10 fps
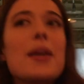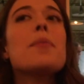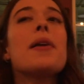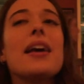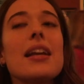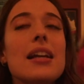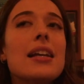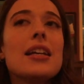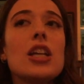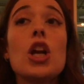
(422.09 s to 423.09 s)
been a bit,
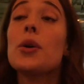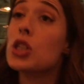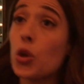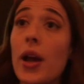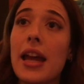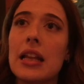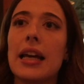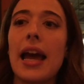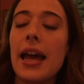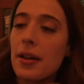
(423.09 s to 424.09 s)
you know, it's great.
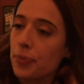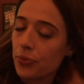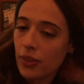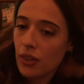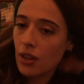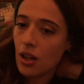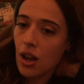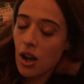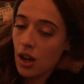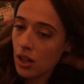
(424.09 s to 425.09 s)
Like, I,
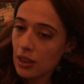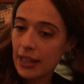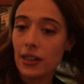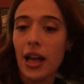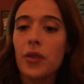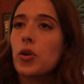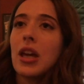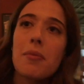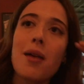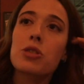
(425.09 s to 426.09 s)
like, a lot of
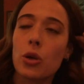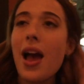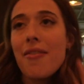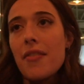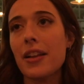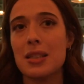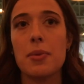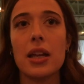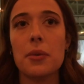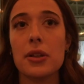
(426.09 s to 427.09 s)
working moms don't have that
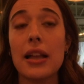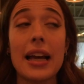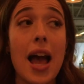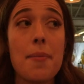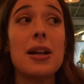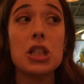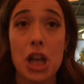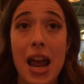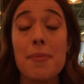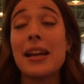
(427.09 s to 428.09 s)
flexibility. They're like, I'm in a
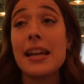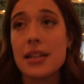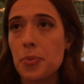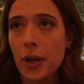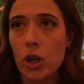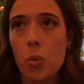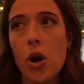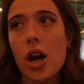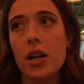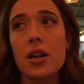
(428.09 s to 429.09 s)
jam, I need to bring her to
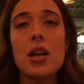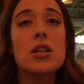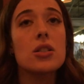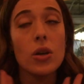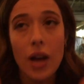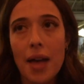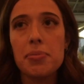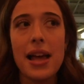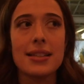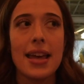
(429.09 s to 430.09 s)
work. So God
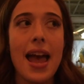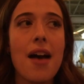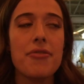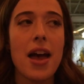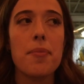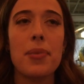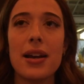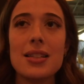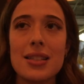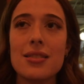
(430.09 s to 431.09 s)
bless, I have that.
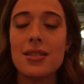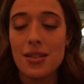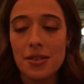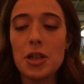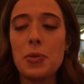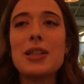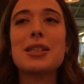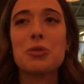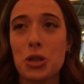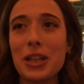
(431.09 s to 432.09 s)
But it's been
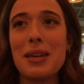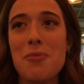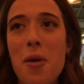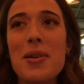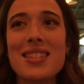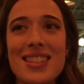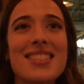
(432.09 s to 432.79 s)
some tricky moments.